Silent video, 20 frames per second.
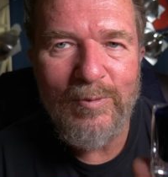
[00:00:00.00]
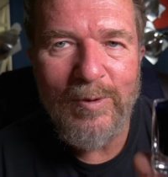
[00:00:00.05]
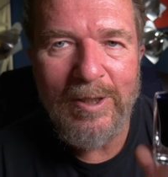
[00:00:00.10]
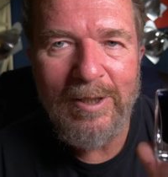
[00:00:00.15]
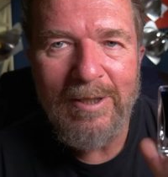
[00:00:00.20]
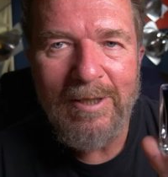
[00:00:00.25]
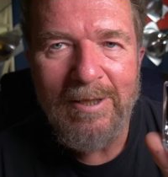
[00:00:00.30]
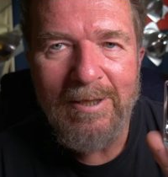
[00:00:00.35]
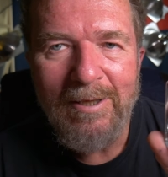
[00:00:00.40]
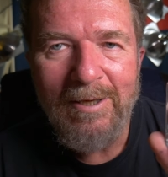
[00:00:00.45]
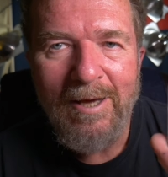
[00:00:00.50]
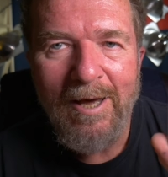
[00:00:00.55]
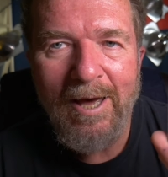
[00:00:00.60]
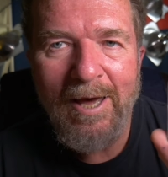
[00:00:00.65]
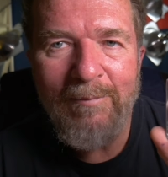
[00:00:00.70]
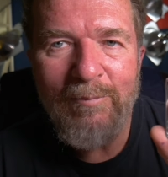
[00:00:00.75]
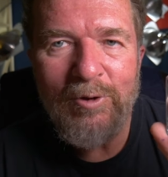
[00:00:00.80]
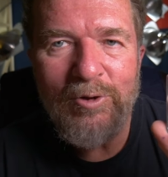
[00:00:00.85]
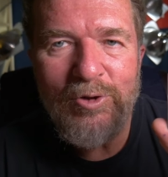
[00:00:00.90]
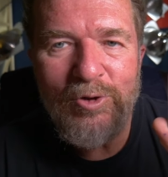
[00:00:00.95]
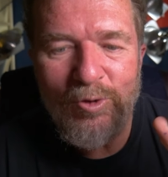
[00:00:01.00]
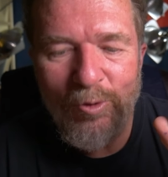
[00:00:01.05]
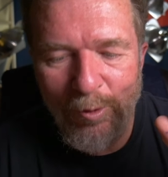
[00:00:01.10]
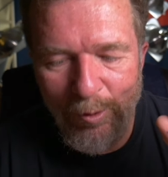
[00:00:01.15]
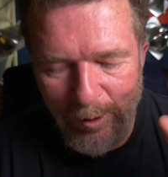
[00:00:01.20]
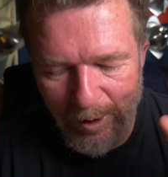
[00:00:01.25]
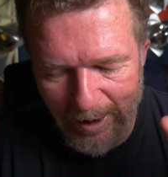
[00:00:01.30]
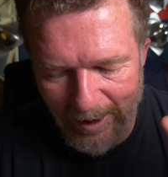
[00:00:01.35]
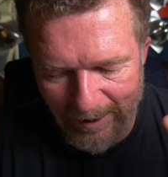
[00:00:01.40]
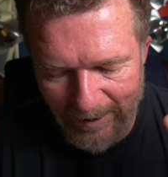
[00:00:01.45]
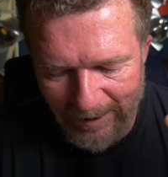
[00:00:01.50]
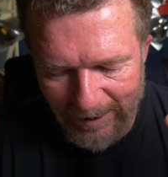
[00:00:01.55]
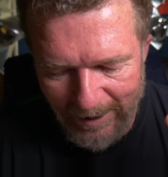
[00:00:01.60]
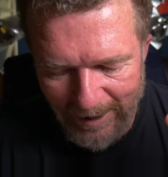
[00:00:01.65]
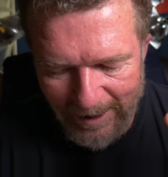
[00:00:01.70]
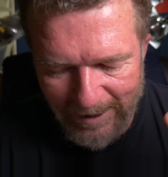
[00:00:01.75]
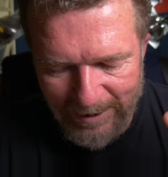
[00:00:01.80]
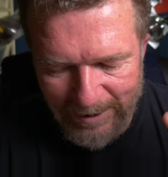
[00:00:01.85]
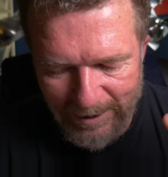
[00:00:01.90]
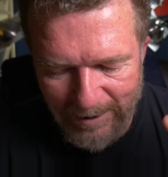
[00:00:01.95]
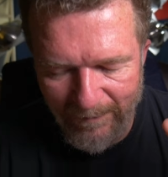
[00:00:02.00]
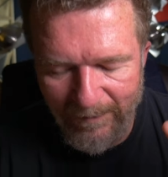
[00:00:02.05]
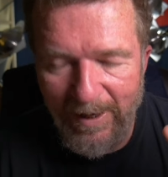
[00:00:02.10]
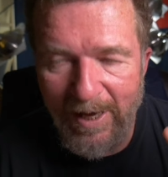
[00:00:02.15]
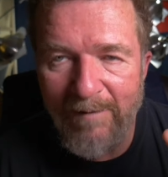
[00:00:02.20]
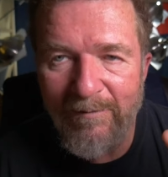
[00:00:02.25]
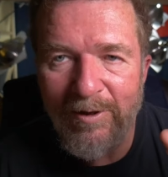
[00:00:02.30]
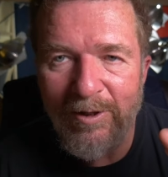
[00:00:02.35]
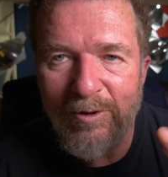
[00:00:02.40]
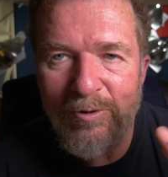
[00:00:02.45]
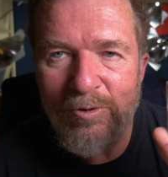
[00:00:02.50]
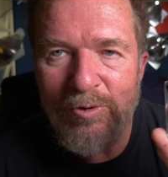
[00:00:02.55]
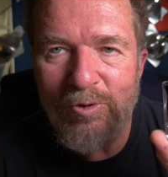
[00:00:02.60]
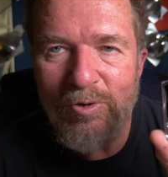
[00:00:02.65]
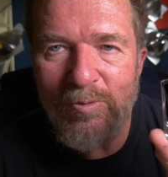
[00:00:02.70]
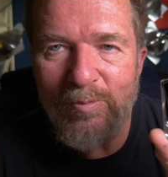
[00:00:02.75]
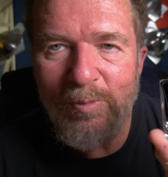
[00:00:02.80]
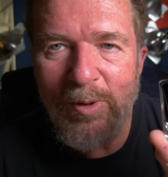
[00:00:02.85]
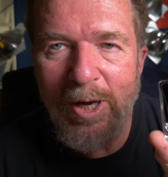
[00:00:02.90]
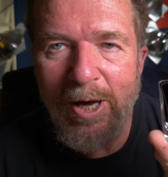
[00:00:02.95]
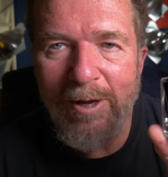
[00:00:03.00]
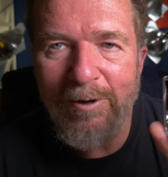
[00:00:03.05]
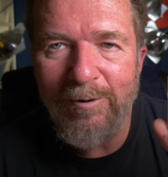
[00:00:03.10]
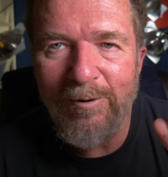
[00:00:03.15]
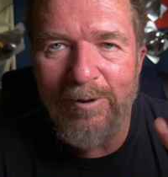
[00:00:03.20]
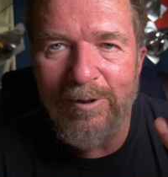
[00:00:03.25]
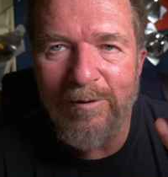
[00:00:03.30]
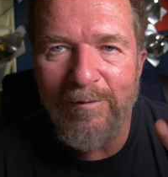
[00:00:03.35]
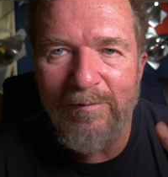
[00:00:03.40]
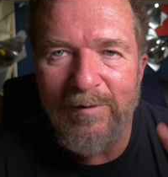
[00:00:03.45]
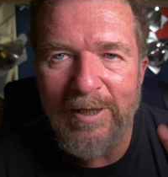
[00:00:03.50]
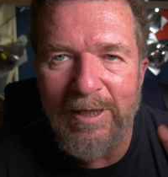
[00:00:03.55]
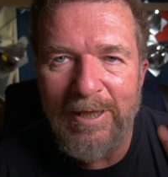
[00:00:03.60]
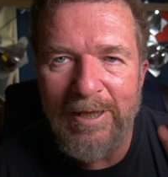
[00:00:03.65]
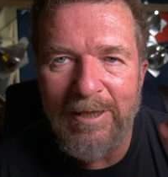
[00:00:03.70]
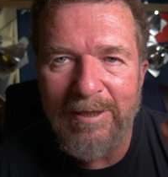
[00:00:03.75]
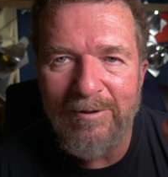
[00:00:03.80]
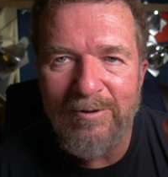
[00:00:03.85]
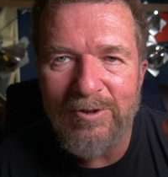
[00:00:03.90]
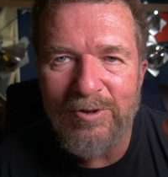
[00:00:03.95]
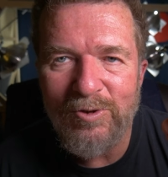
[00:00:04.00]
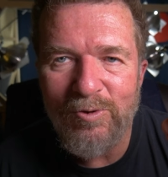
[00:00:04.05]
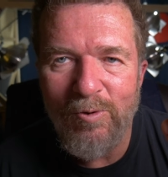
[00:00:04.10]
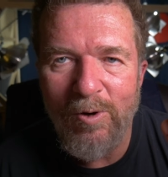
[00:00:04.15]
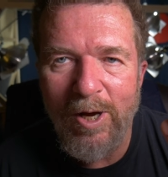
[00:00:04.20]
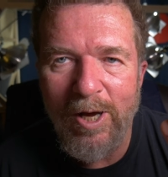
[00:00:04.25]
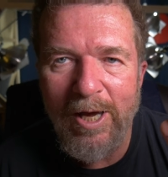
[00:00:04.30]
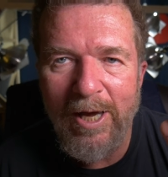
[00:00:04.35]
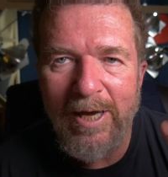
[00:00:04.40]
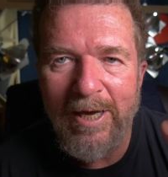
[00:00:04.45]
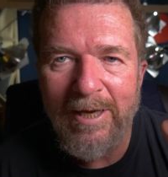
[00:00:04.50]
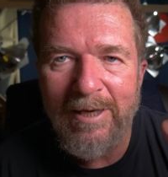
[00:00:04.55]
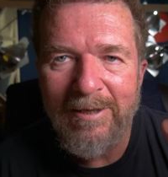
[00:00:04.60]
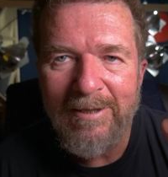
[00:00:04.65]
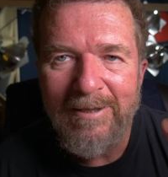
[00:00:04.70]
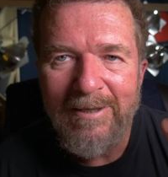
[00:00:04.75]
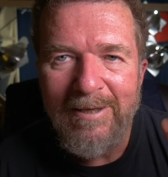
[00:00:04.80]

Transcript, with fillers: But I'm enjoying the idea of having a new bottle of ink to try.